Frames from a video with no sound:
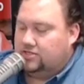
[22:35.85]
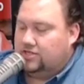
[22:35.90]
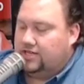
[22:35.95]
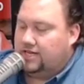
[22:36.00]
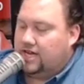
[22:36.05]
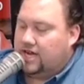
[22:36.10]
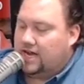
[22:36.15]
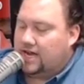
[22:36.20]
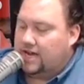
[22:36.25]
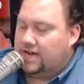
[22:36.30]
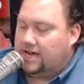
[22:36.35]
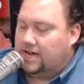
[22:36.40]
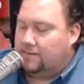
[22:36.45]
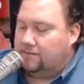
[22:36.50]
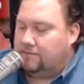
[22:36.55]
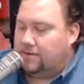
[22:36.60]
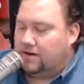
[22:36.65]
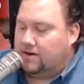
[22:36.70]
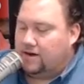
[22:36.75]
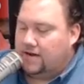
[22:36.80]
GI
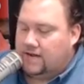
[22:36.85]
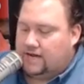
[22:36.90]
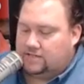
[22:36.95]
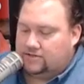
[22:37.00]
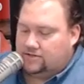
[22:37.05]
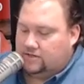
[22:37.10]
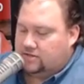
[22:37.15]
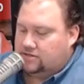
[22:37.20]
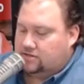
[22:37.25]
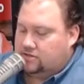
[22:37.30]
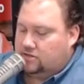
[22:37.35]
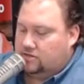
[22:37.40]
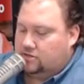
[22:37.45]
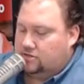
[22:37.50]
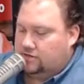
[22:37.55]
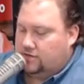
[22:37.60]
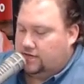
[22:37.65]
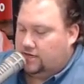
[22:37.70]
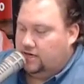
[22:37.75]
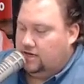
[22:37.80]
and bariatric
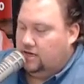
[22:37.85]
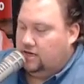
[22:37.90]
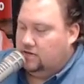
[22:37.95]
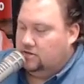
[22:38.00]
surgery.